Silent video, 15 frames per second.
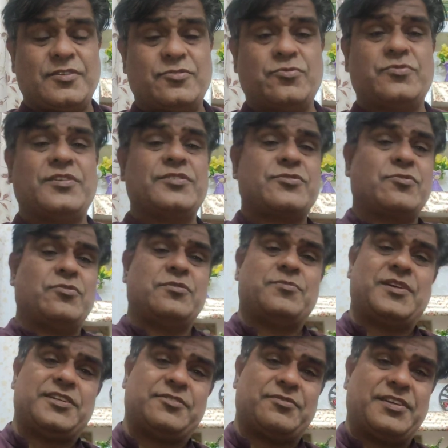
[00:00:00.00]
to control
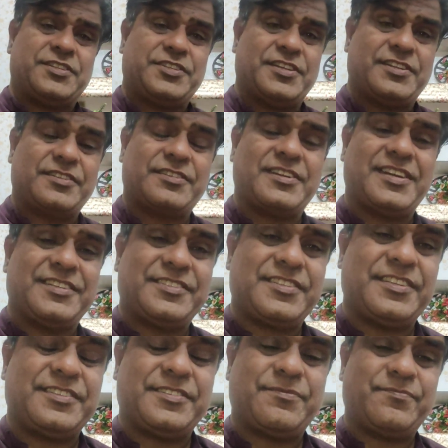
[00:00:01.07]
migration
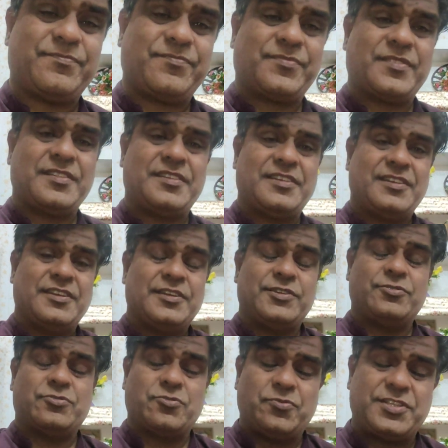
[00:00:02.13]
crisis.
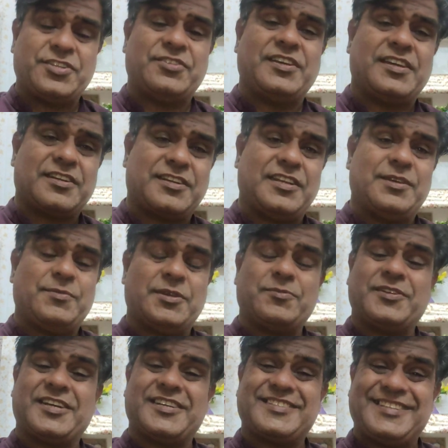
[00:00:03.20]
due to which they are claiming,
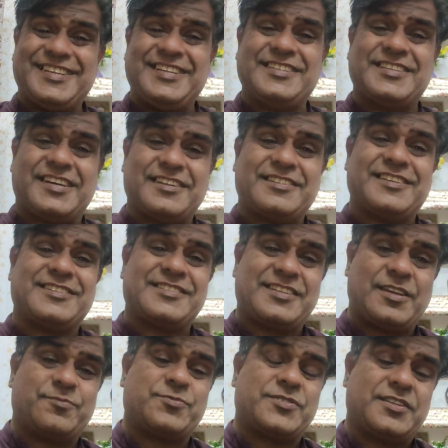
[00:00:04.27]
because these are the
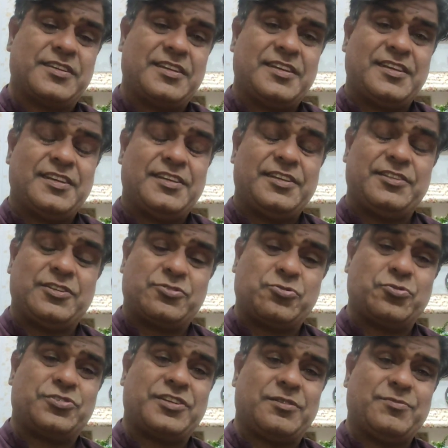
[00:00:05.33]
steps in the
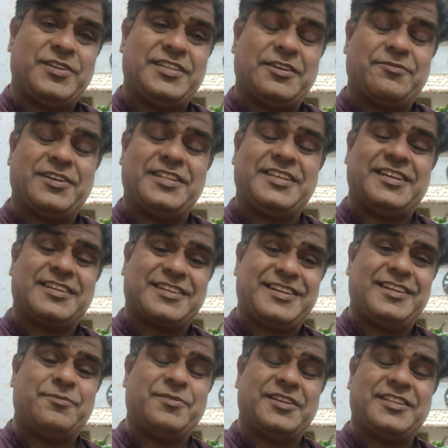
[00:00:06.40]
social media. When they are
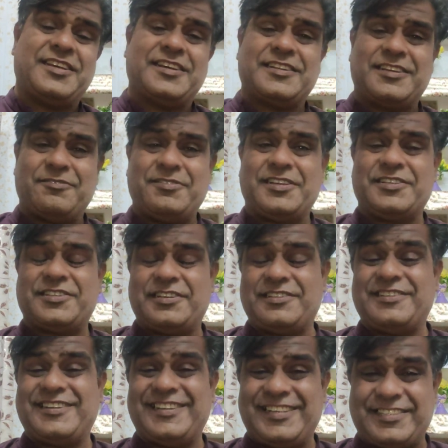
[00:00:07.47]
claiming, they are
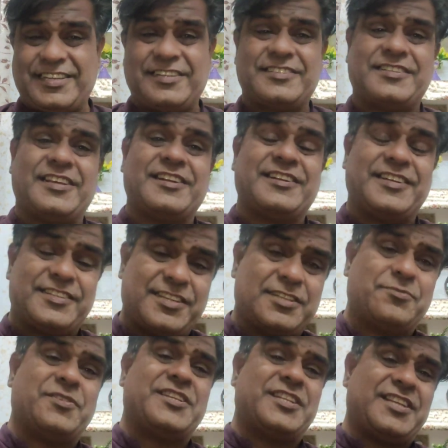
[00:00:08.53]
giving reasons. The
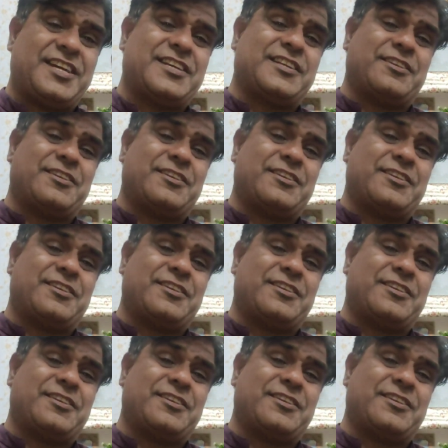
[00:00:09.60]
reasons which they are